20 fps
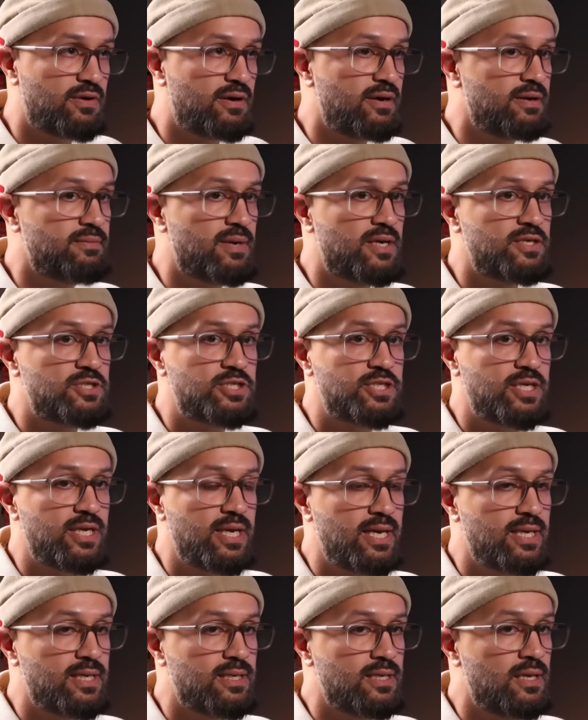very much
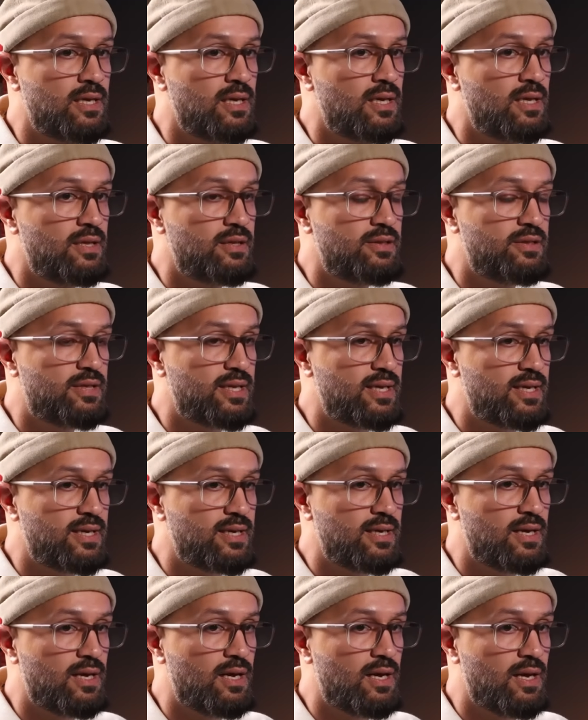in
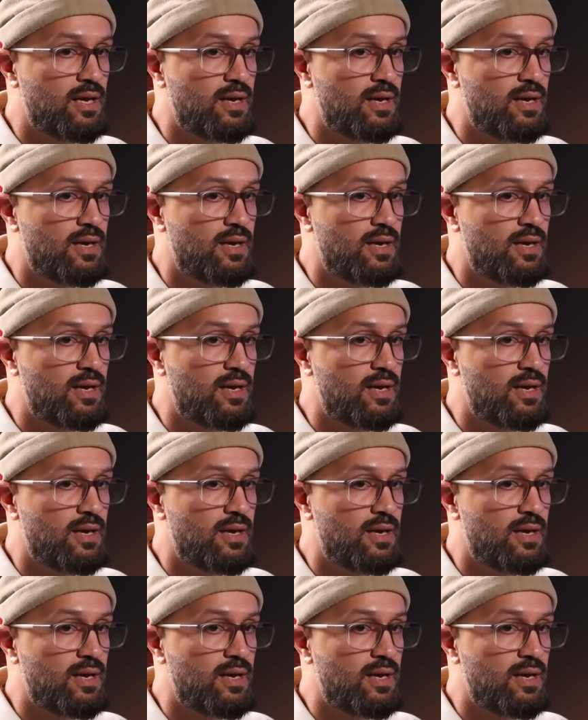the